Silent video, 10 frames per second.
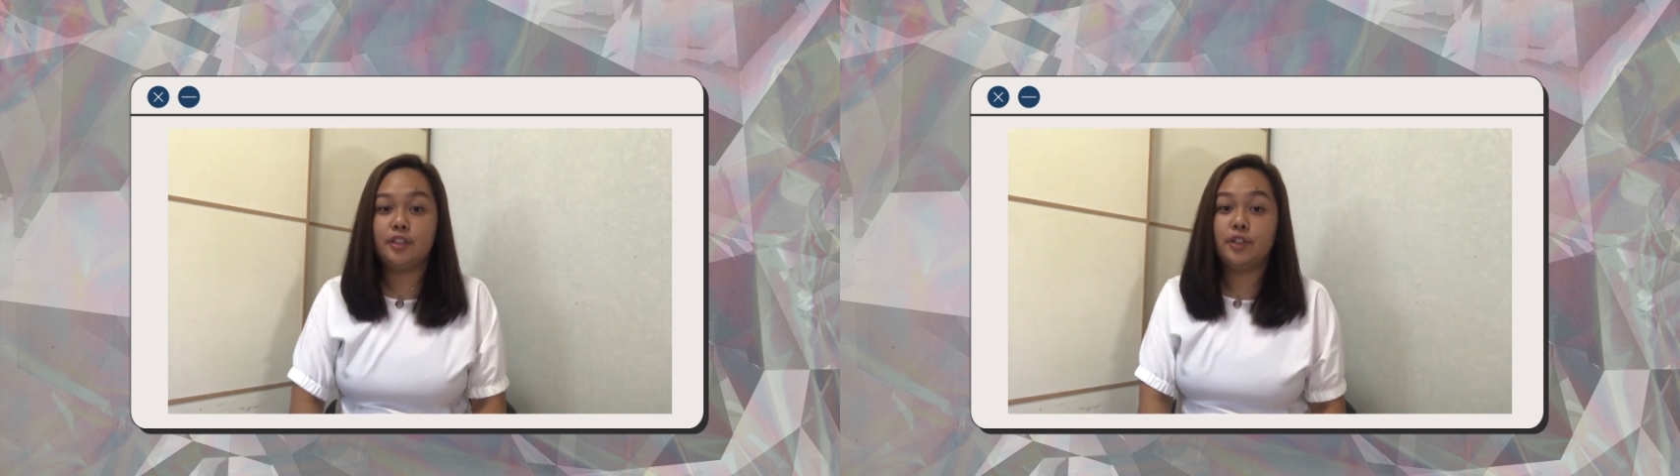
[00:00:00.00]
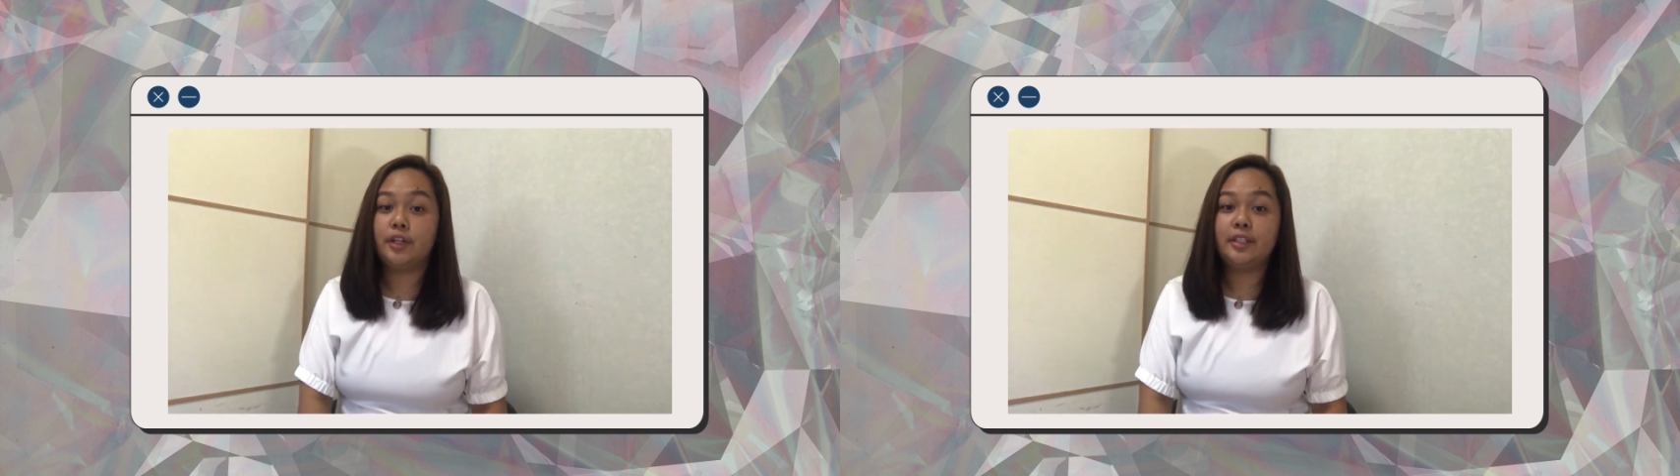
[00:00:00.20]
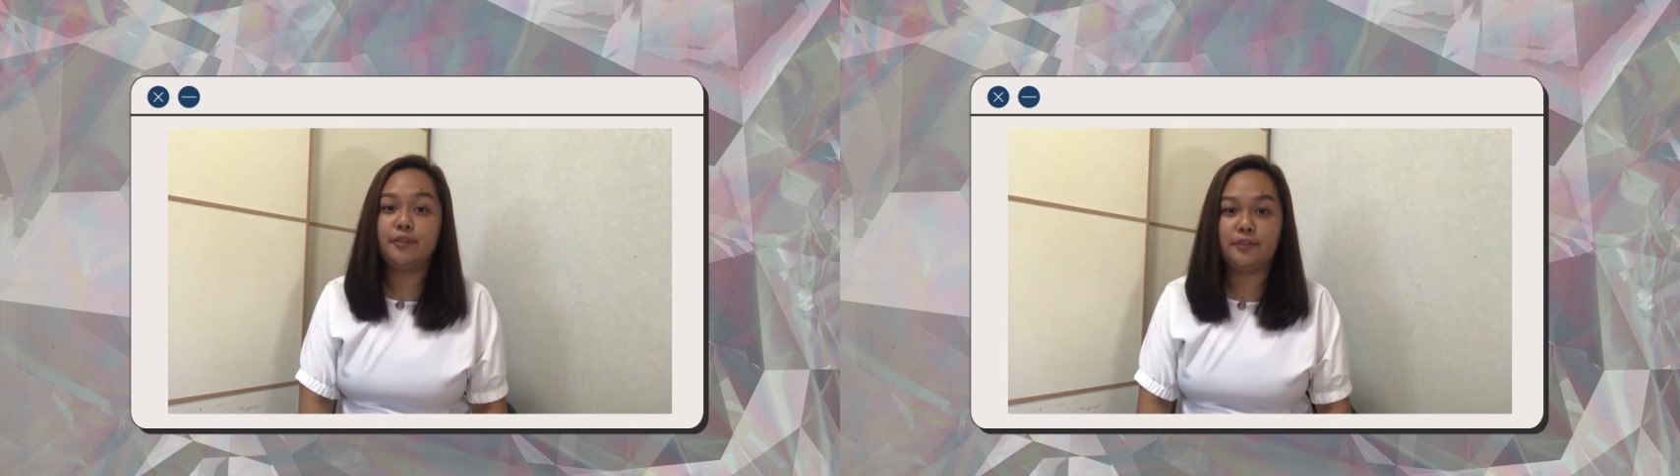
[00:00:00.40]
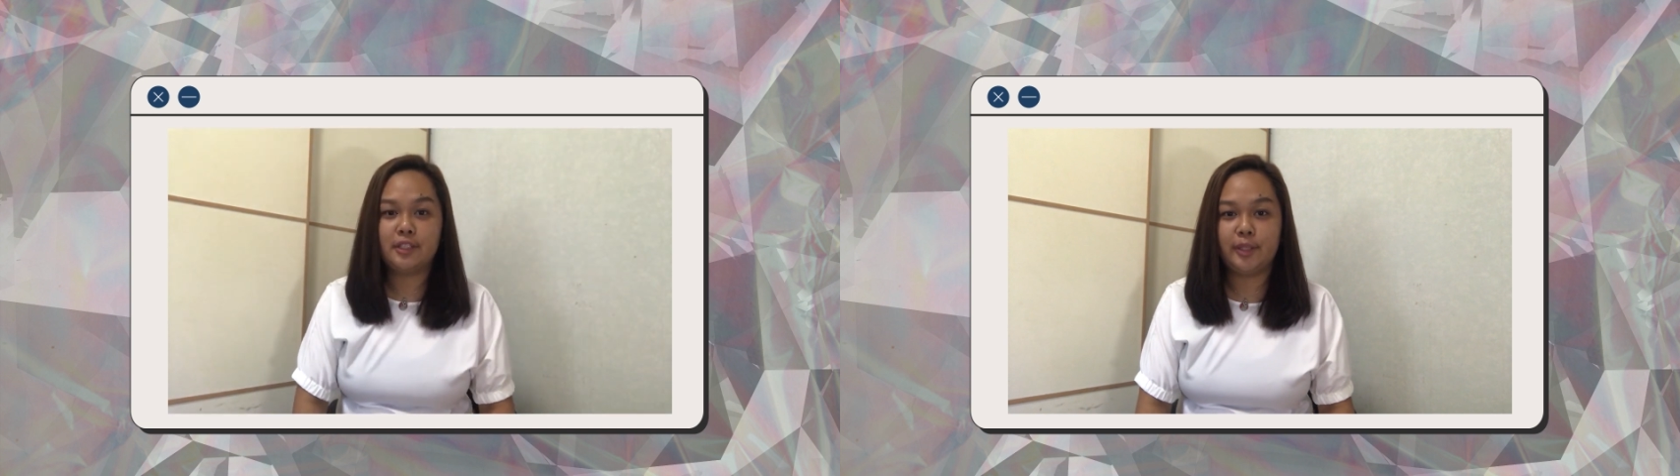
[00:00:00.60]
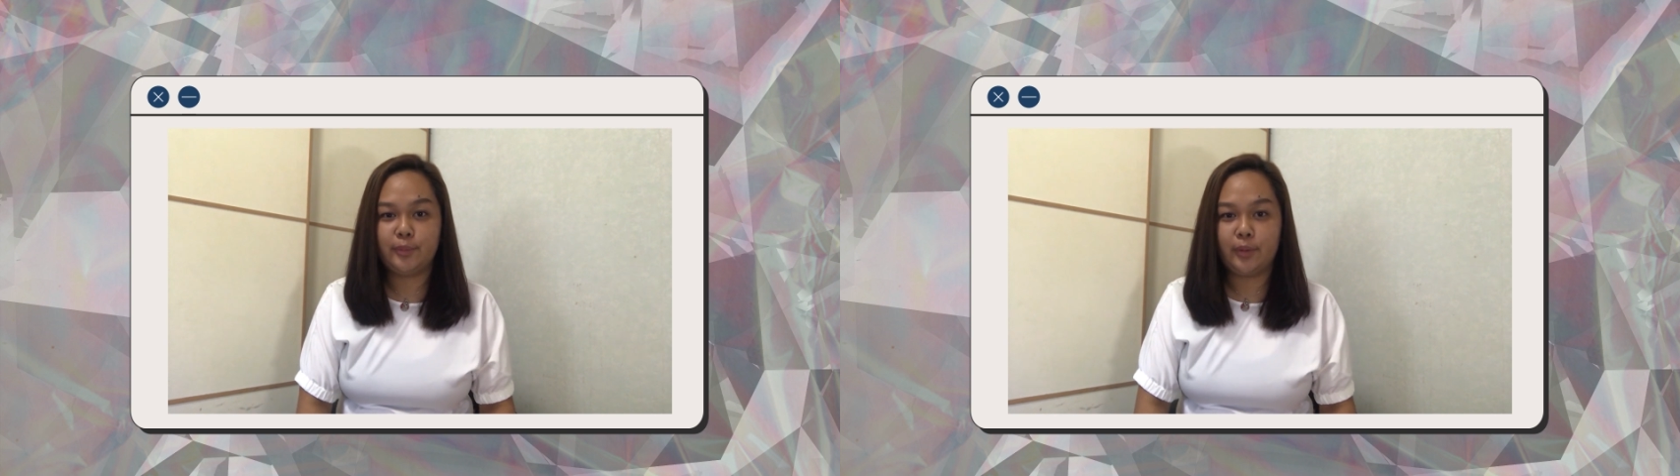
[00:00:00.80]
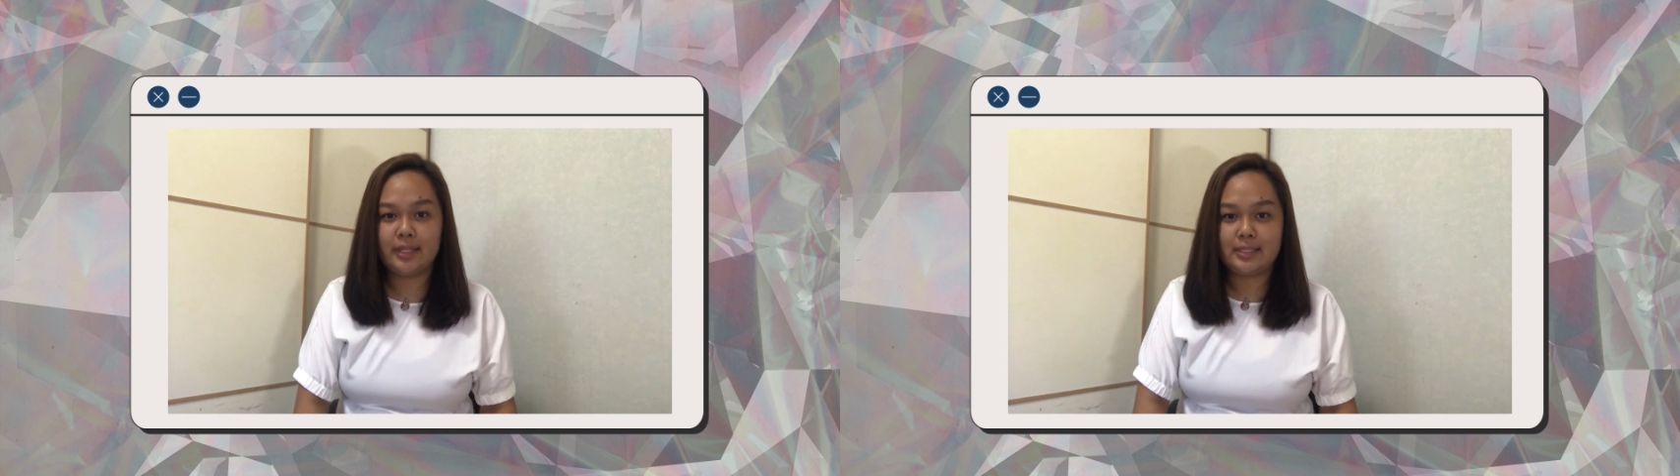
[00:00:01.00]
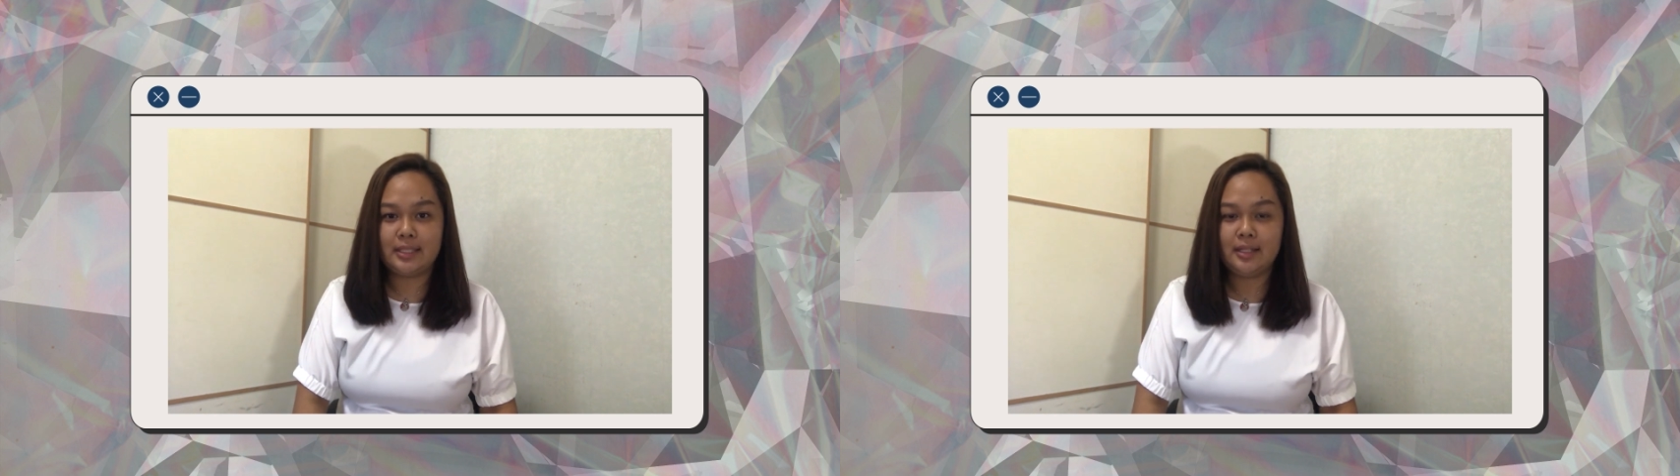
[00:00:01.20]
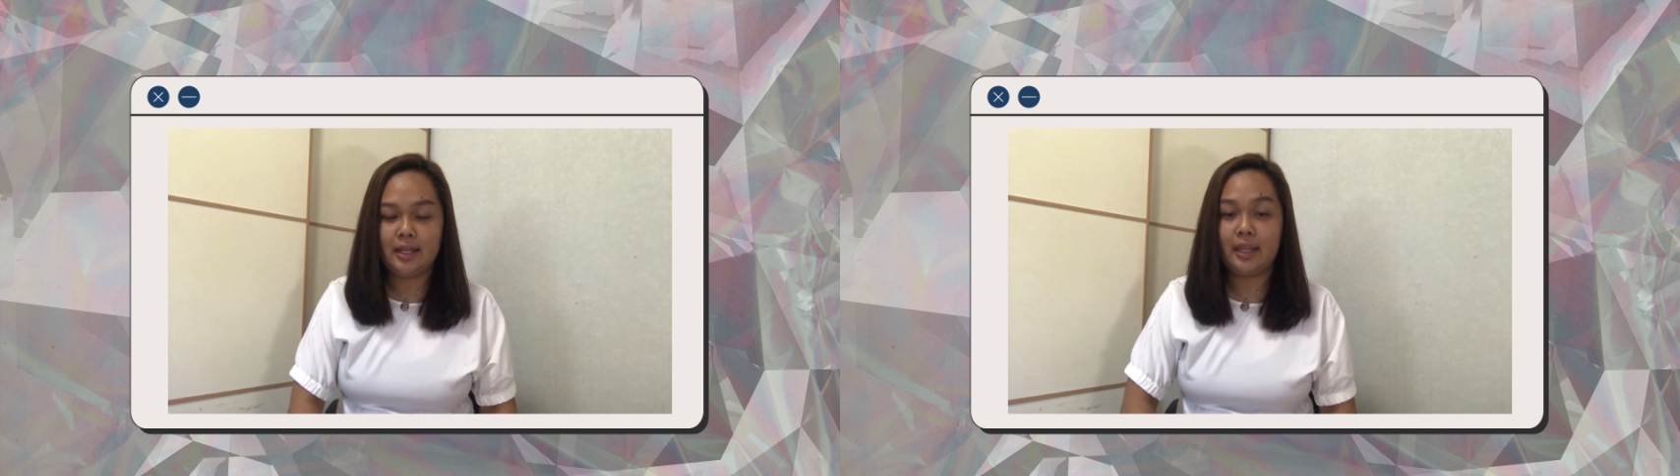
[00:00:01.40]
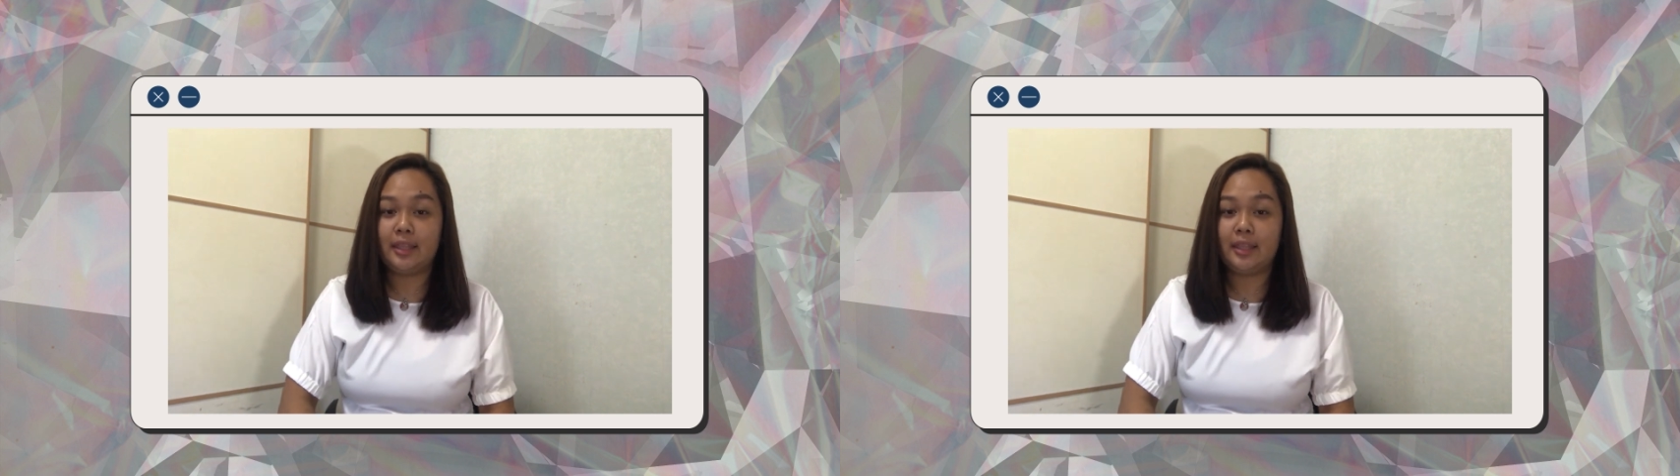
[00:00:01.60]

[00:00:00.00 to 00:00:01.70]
During the VWYC,